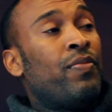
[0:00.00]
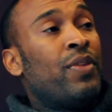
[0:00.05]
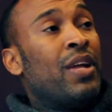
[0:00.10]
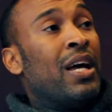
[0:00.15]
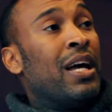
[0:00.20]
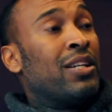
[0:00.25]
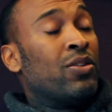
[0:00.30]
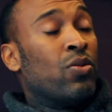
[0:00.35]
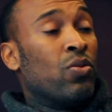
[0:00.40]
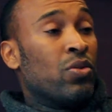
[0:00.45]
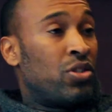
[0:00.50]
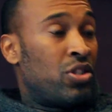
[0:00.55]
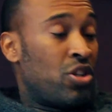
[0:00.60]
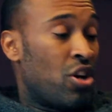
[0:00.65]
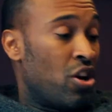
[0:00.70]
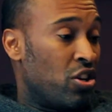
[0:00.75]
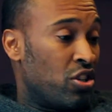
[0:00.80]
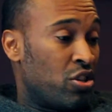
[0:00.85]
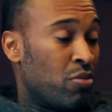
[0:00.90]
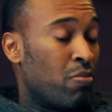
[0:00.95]
I don't
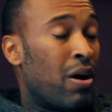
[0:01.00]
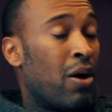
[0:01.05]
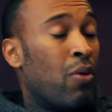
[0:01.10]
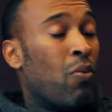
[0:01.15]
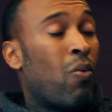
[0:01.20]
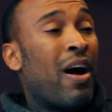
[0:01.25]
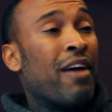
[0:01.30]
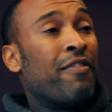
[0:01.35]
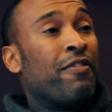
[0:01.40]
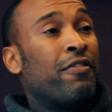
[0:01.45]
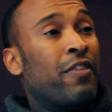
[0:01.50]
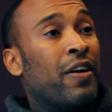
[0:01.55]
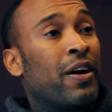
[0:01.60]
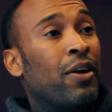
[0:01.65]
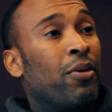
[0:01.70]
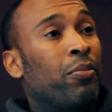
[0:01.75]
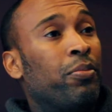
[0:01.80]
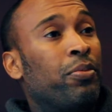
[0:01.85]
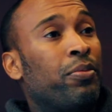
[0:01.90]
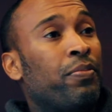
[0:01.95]
turn to my wife for
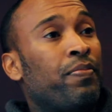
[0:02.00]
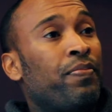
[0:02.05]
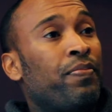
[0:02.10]
help.